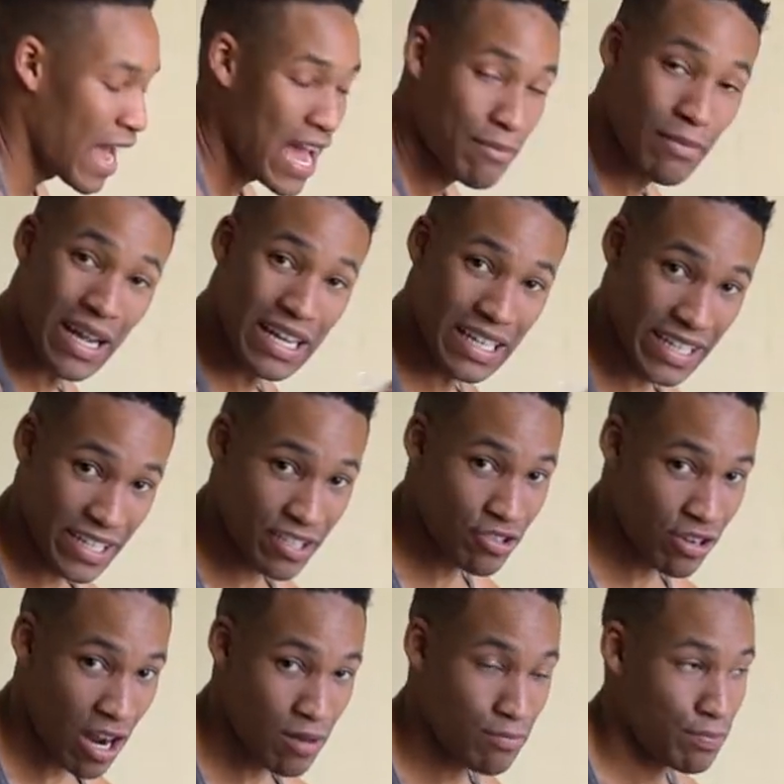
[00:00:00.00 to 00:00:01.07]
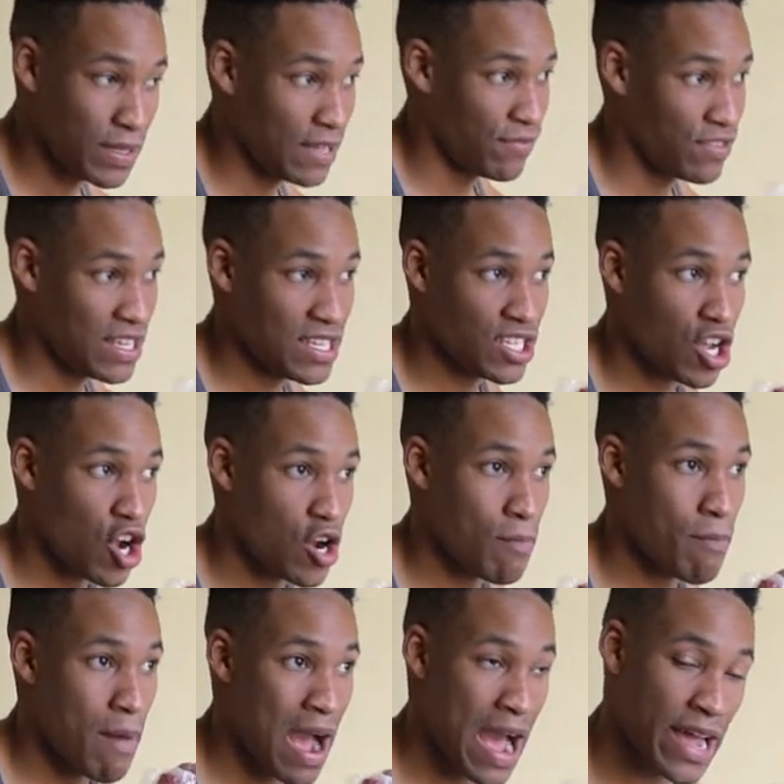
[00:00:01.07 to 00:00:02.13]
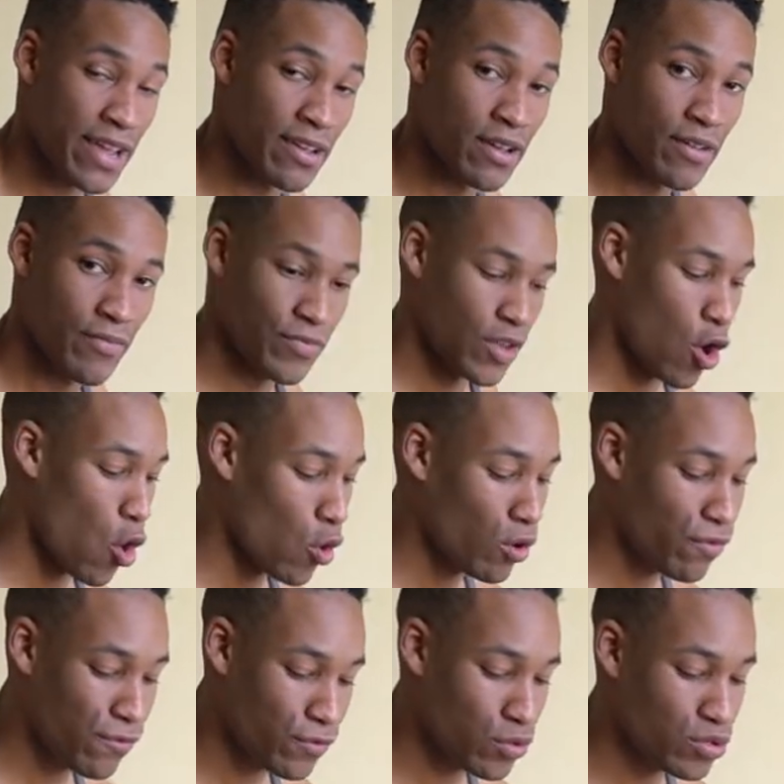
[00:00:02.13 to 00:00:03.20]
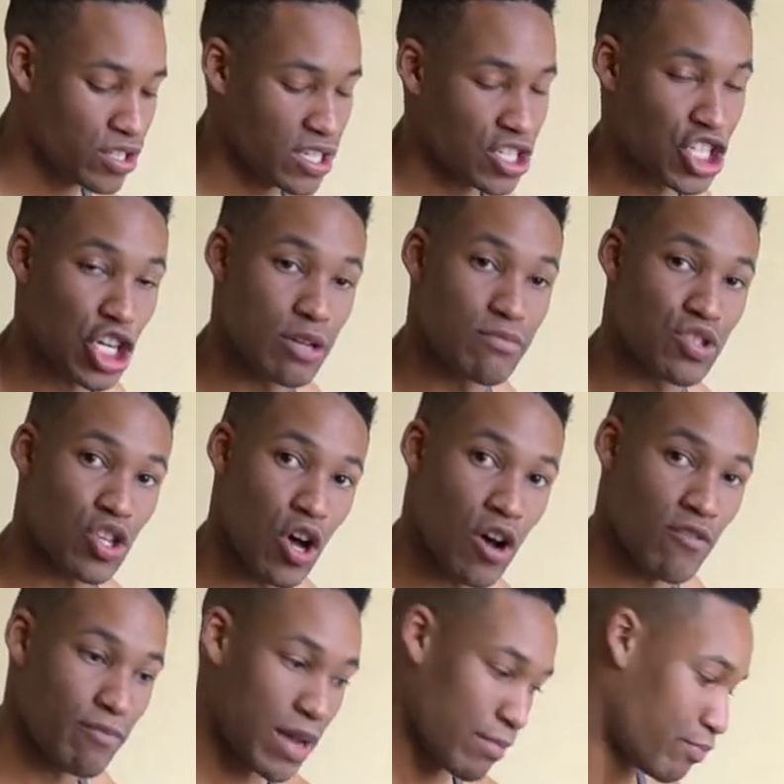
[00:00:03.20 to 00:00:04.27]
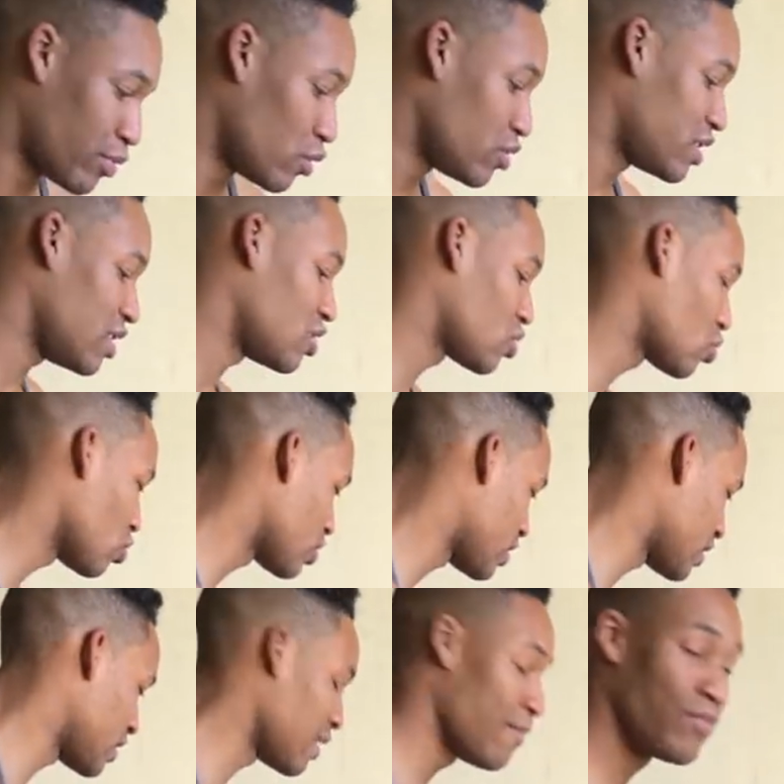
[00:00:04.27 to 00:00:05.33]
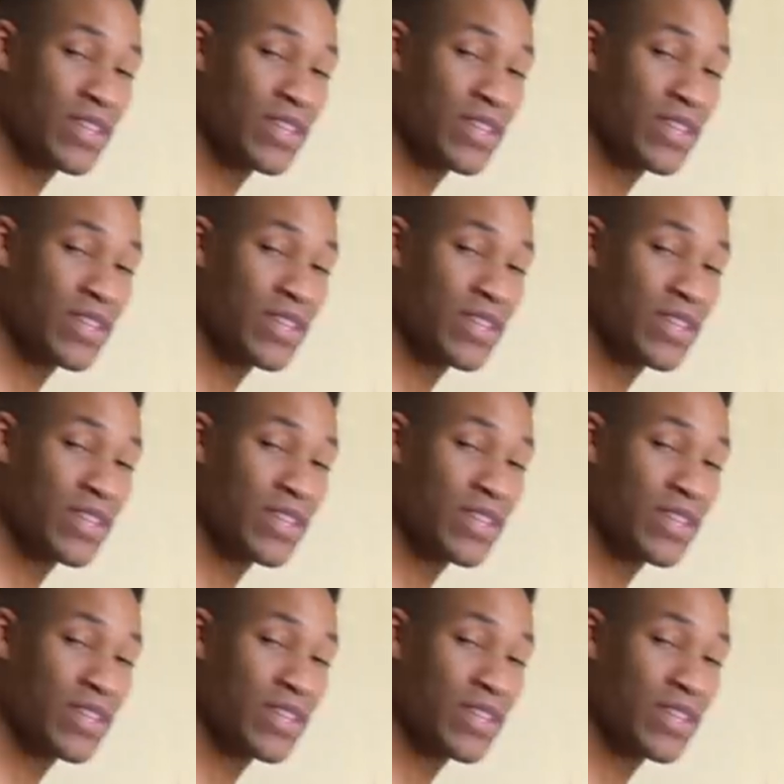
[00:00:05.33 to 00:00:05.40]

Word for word: and my lean ground beef. These are my whole foods in terms of my protein sources.